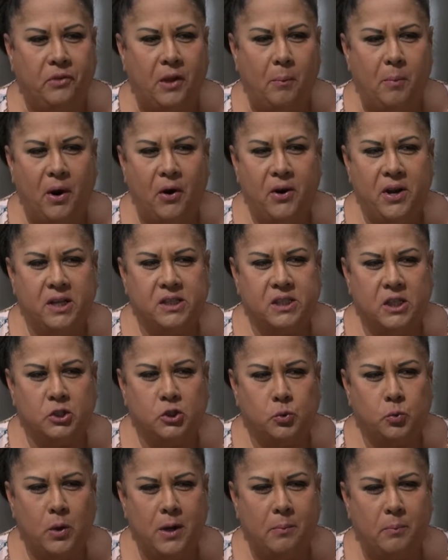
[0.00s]
The berry
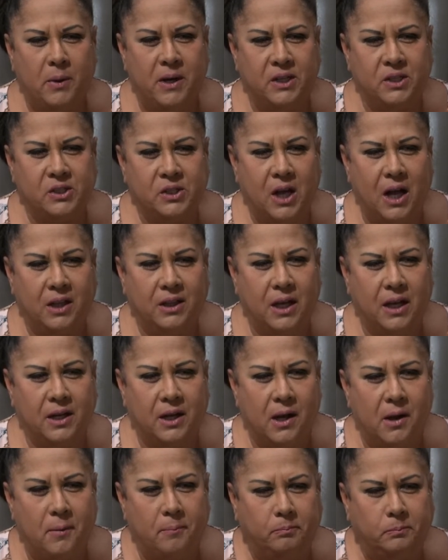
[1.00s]
isn't sweet, but it's got
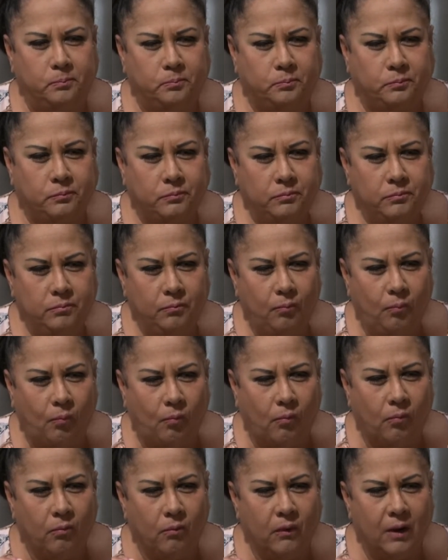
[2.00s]
like a
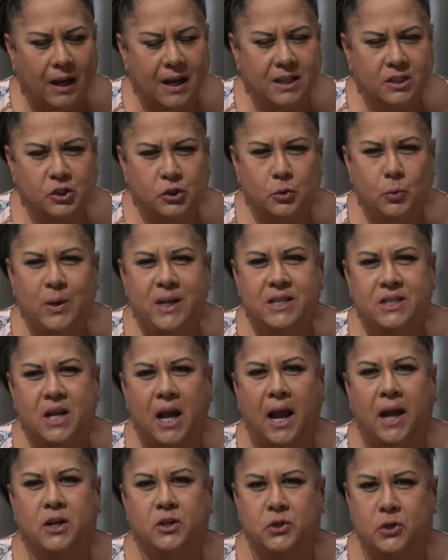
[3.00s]
sweet
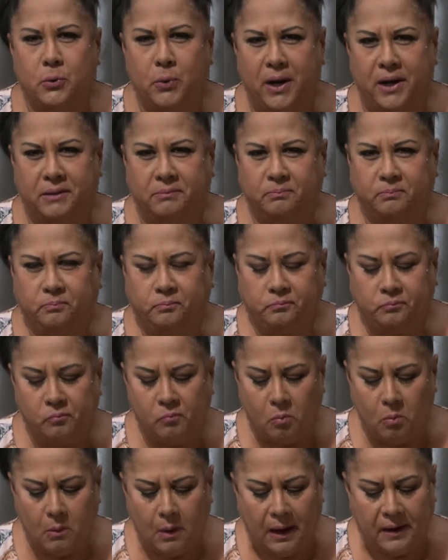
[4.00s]
tang to it.
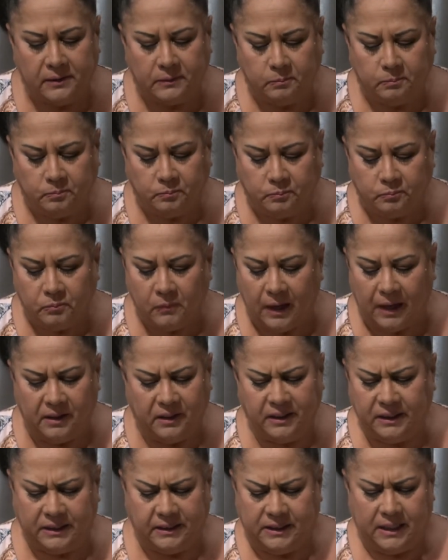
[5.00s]

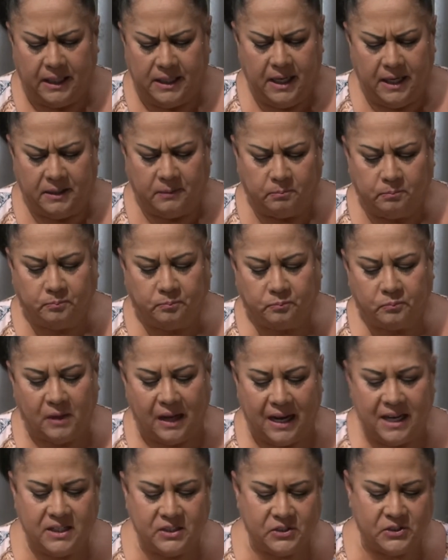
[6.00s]
Ay, ay, ay.
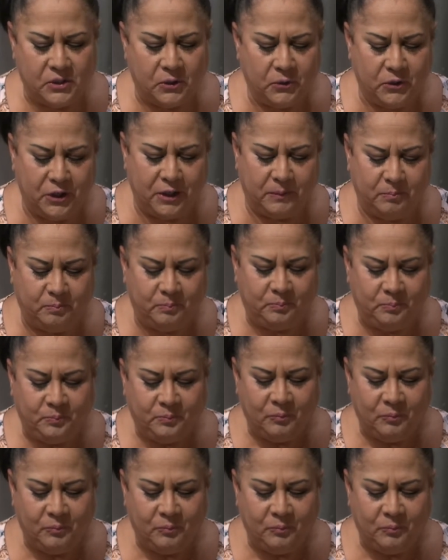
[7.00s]
And it's so good.